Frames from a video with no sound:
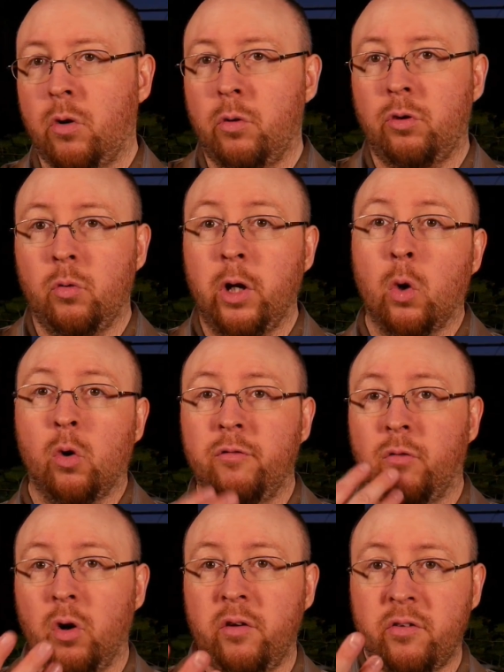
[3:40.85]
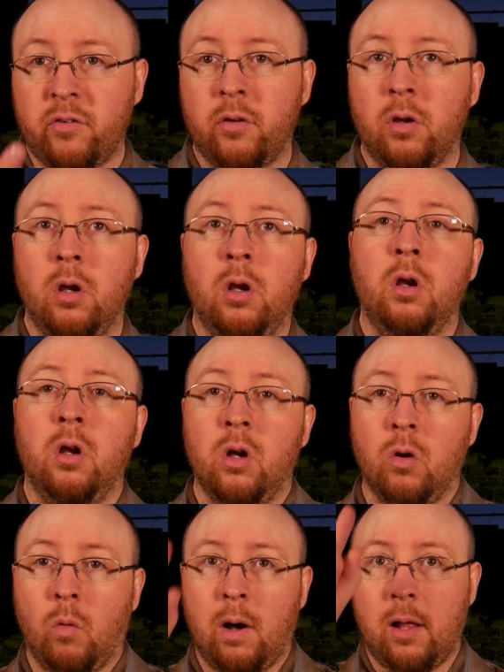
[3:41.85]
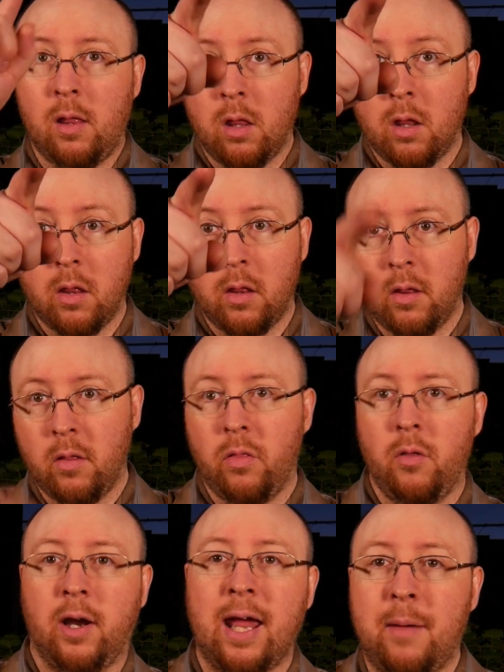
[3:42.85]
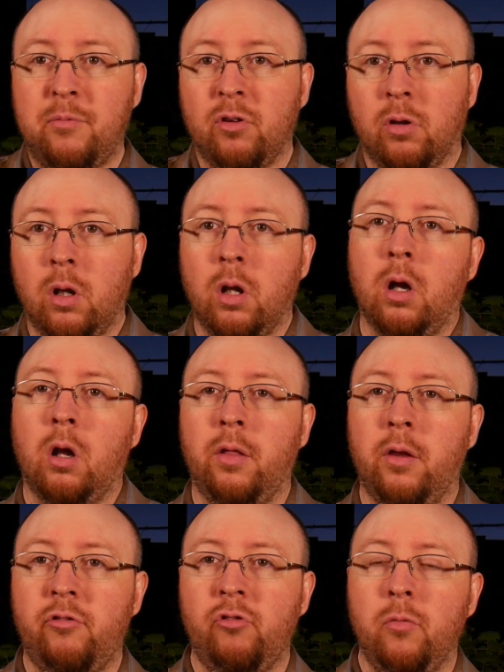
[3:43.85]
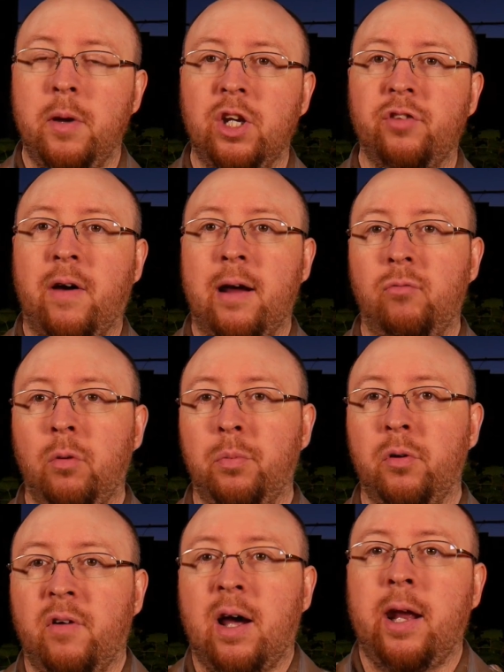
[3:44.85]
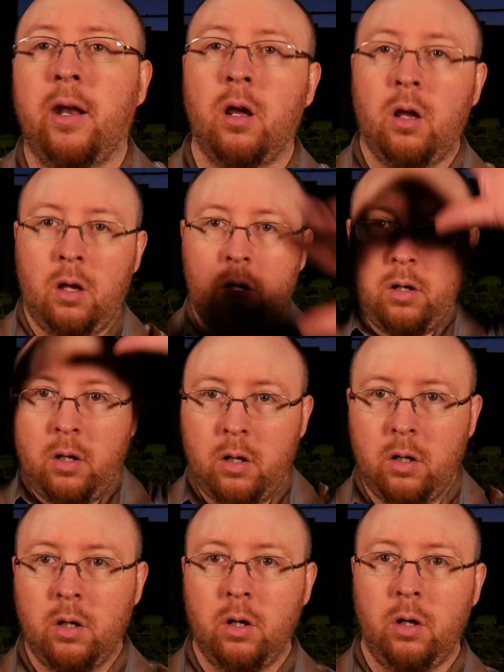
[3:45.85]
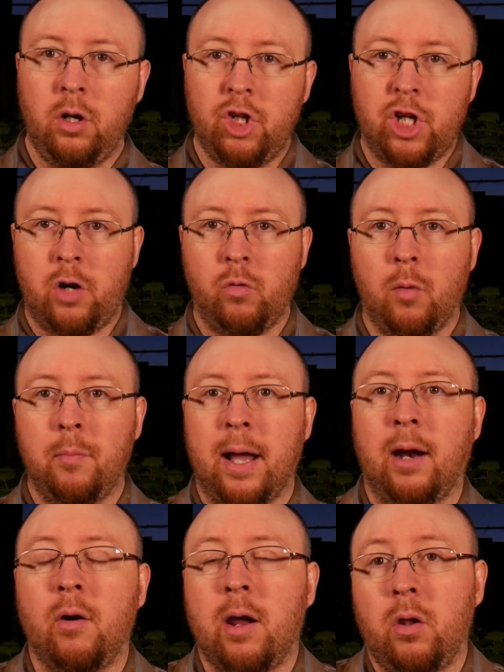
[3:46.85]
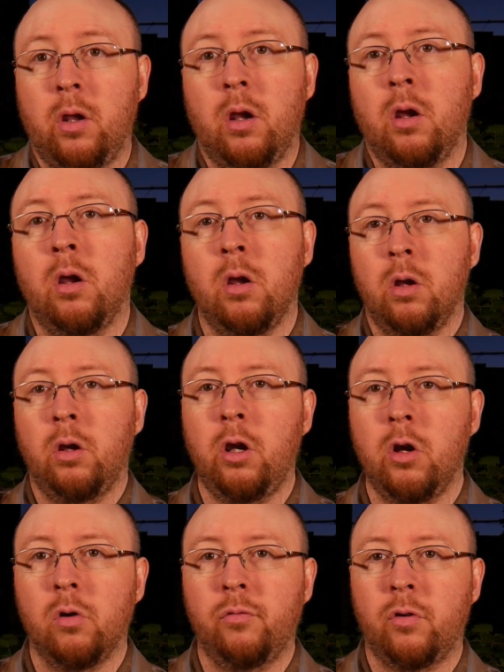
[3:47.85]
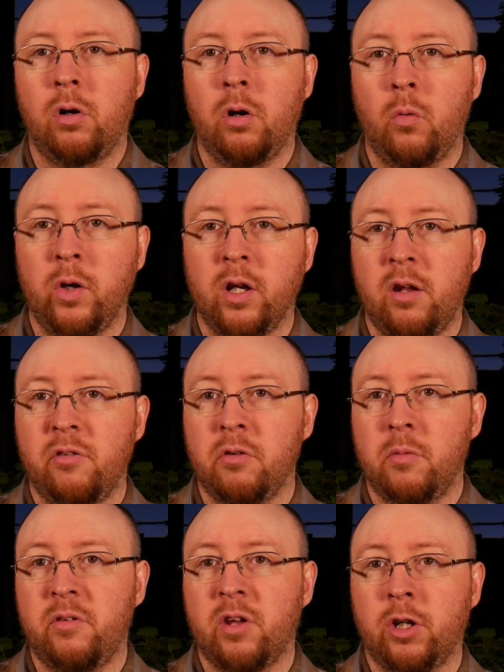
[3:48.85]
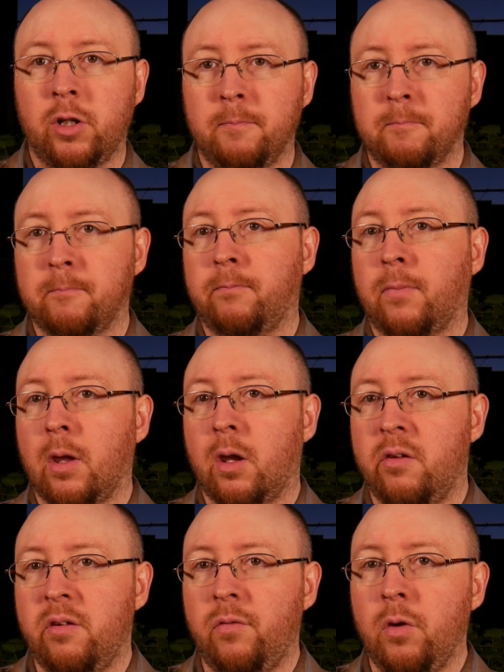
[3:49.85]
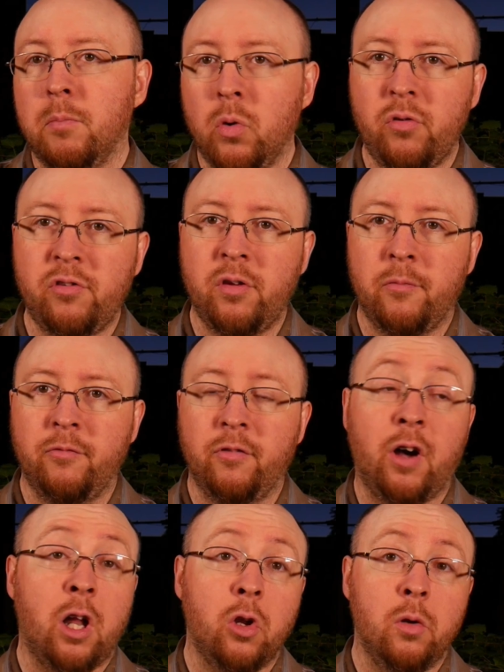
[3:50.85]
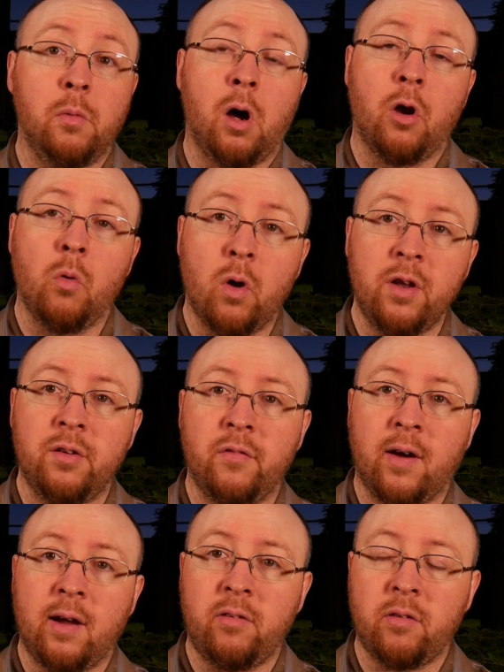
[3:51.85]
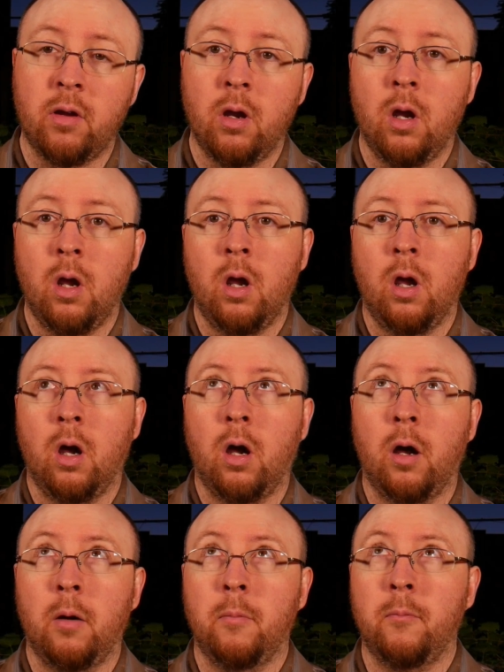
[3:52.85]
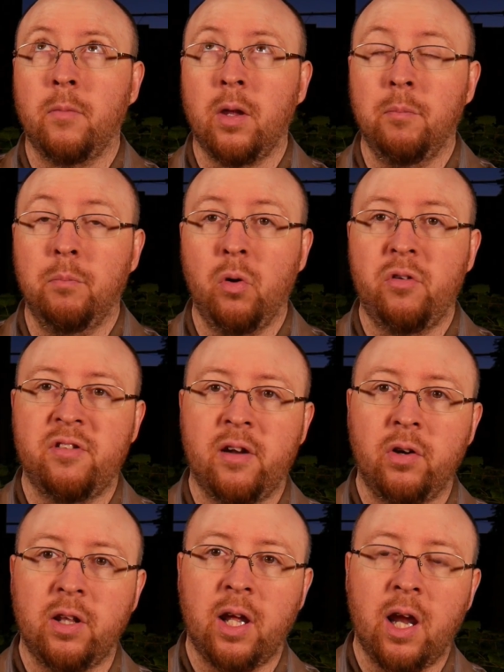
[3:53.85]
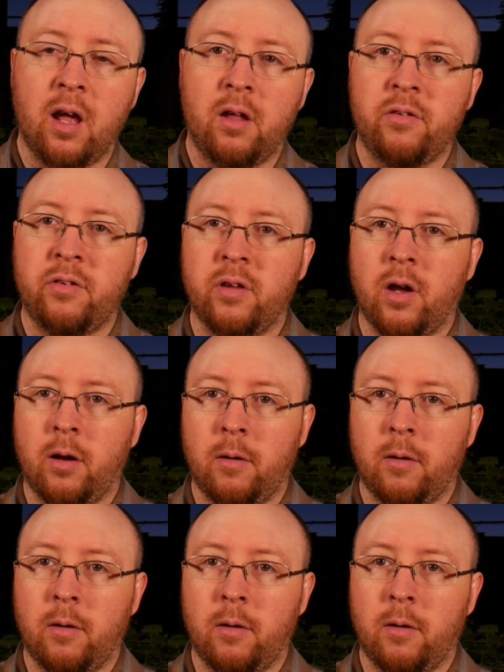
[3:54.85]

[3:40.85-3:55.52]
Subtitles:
to record voice, while the capsule on the Zoom H5 will provide general background, for realism and such. Because if you boost the volume on one device, it boosts everything else